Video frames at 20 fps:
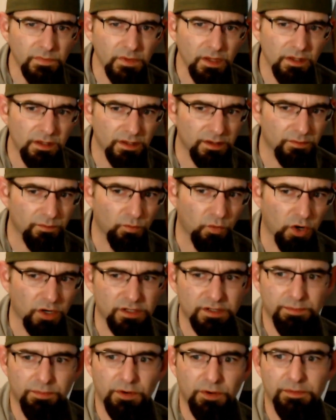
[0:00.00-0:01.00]
It
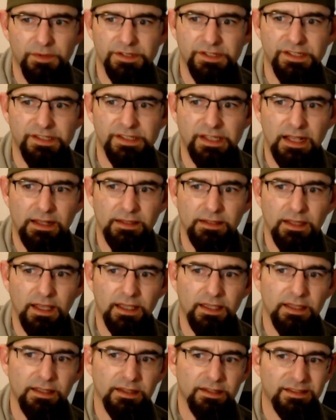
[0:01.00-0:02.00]
works pretty much exactly like it.